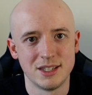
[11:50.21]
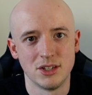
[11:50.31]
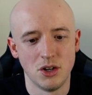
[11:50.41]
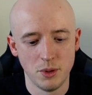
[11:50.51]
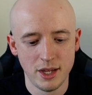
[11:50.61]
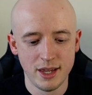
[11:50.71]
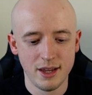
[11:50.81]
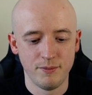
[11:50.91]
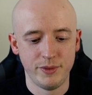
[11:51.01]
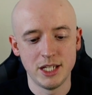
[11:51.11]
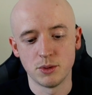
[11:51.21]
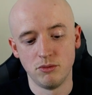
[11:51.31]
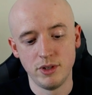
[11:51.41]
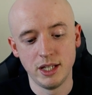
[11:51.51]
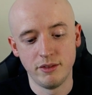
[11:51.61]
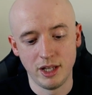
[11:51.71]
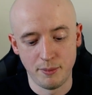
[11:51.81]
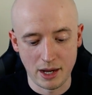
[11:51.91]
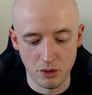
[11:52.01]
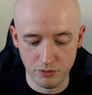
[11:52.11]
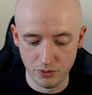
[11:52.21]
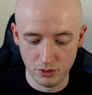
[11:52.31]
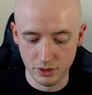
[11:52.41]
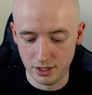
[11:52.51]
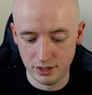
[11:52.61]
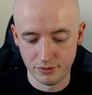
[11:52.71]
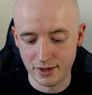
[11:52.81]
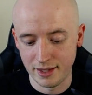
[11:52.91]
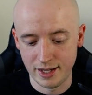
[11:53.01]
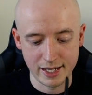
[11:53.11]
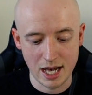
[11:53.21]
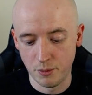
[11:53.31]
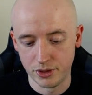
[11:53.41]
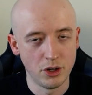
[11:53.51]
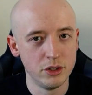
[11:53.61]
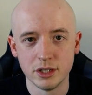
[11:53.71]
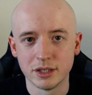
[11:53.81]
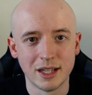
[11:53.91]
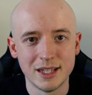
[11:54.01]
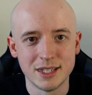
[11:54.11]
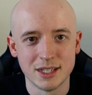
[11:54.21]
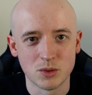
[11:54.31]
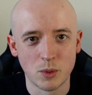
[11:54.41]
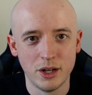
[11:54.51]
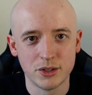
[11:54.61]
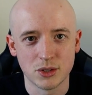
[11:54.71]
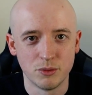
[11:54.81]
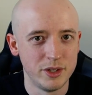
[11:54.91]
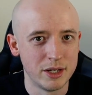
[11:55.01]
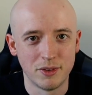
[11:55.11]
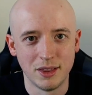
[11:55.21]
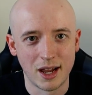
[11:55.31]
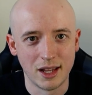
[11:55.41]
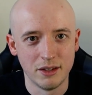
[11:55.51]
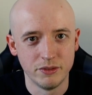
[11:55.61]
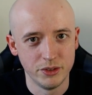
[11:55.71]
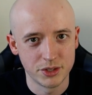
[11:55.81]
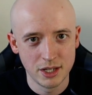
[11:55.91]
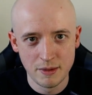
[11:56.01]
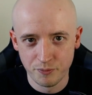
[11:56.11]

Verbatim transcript: So these are really, really powerful, and the fact that it came with all the other lenses as well, so for different light levels,